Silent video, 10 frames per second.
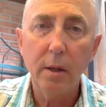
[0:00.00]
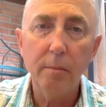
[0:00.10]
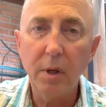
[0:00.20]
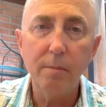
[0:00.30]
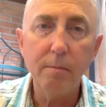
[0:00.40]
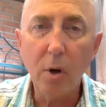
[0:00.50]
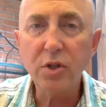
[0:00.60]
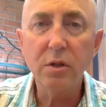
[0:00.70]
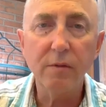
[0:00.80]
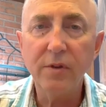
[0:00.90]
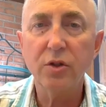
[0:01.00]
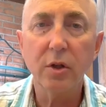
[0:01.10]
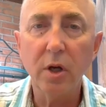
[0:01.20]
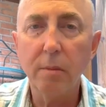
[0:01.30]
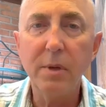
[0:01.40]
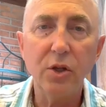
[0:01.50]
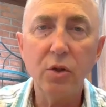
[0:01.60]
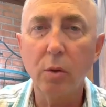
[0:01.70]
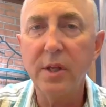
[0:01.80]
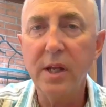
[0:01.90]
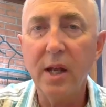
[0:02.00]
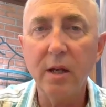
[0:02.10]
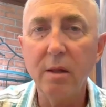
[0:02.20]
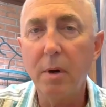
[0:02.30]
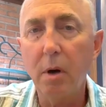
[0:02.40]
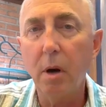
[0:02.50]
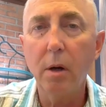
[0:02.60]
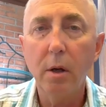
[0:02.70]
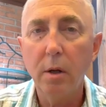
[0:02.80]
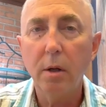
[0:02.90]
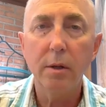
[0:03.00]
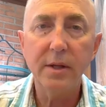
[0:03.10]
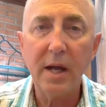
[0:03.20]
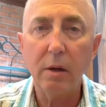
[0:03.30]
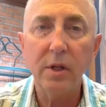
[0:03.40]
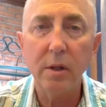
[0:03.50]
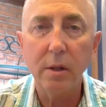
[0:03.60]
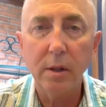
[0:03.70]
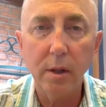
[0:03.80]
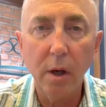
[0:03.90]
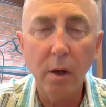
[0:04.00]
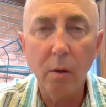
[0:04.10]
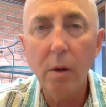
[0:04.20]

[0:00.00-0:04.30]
but most of the fish are going to be toward the end of the bar, down in the hole,